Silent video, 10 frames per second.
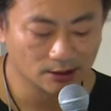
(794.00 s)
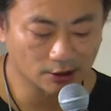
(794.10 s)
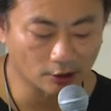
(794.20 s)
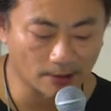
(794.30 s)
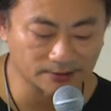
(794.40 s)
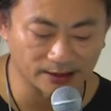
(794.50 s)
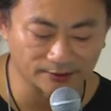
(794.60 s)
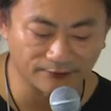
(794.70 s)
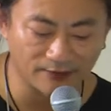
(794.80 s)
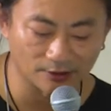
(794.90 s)
co-ops
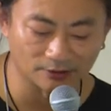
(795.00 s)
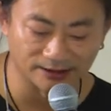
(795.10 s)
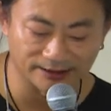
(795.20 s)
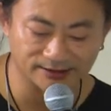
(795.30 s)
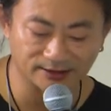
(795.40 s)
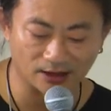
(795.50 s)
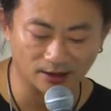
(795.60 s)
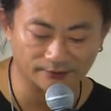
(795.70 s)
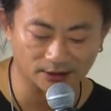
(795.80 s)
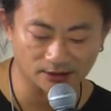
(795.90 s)
had followed the design
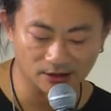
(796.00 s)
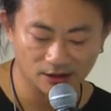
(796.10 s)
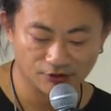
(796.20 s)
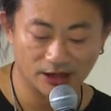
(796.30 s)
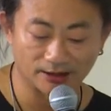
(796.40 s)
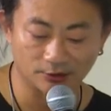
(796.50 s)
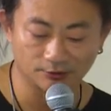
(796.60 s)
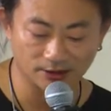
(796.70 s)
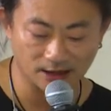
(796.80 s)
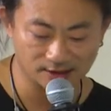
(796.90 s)
of the China
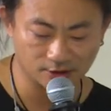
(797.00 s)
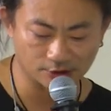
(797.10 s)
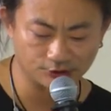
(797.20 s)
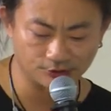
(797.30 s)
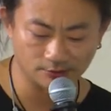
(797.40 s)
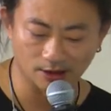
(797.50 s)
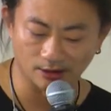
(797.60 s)
Rural Construction,